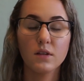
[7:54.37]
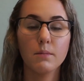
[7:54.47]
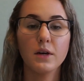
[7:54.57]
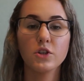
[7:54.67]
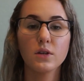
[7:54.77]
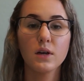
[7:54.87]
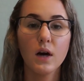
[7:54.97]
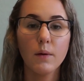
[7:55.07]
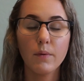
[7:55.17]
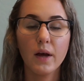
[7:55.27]
measuring
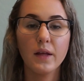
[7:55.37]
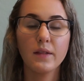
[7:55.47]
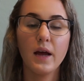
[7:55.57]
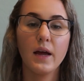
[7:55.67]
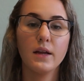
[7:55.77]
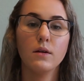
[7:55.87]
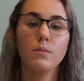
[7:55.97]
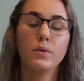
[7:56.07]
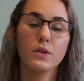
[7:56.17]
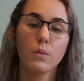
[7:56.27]
cup, and
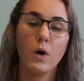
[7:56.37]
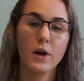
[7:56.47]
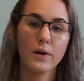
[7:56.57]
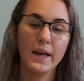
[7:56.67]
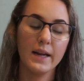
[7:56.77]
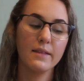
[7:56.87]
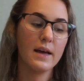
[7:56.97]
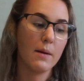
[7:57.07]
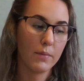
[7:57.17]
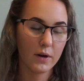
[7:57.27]
then put the water in, and
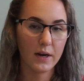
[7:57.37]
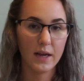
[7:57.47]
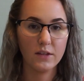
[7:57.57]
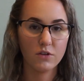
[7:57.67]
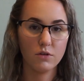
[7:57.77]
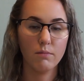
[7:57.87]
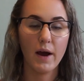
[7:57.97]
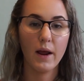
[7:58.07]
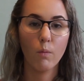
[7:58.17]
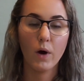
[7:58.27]
then put it into
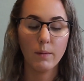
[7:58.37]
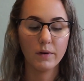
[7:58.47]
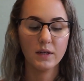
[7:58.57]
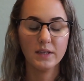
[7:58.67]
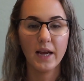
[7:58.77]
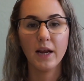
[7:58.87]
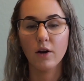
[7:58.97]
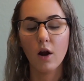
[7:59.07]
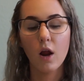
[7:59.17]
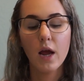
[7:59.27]
my wipe
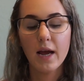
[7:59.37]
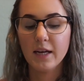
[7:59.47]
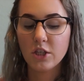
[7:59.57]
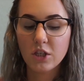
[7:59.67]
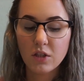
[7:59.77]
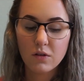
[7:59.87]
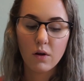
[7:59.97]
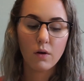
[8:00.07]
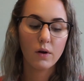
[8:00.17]
container. It's just